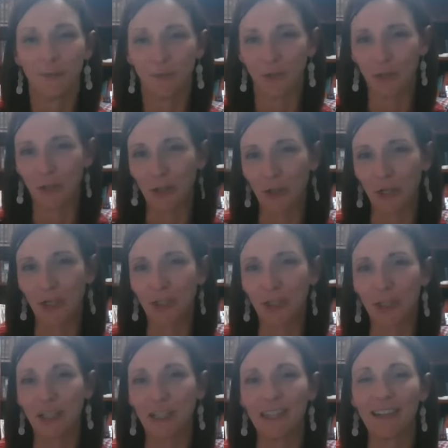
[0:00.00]

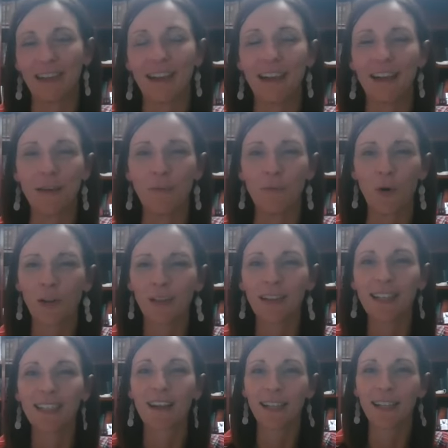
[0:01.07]
frustration, or at
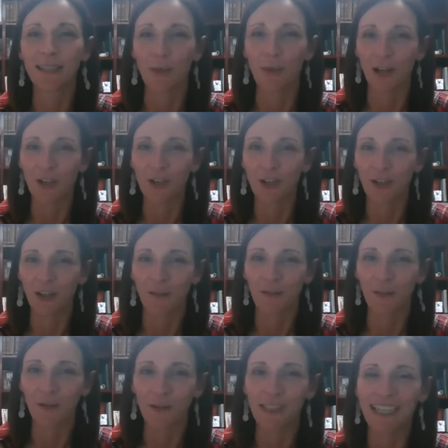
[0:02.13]
least not as much of
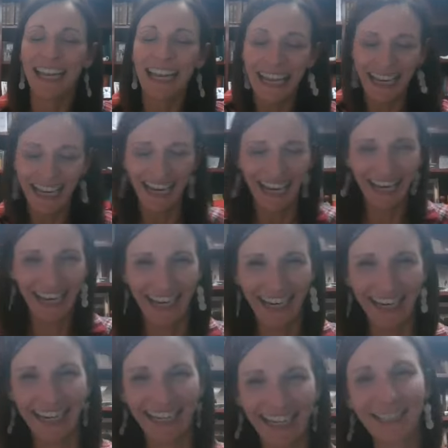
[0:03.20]
those things,
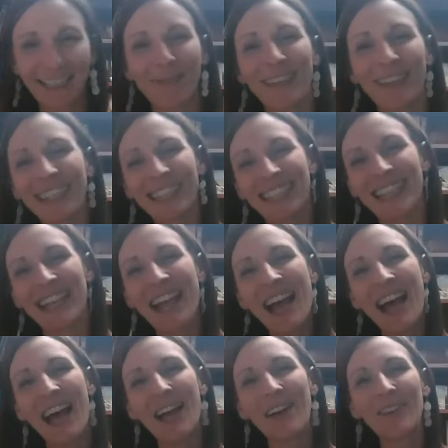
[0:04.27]
because
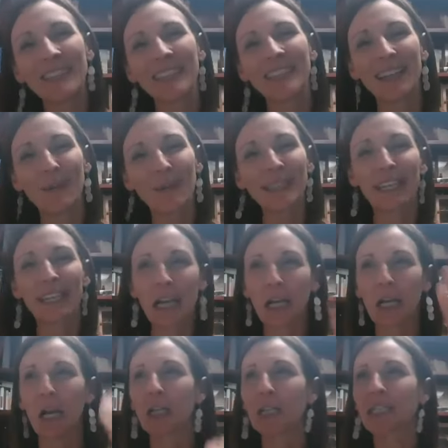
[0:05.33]
it wasn't a
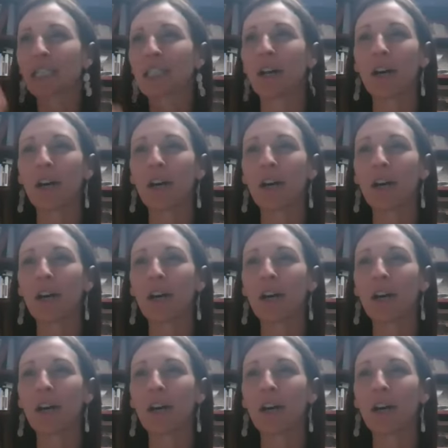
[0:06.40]
constant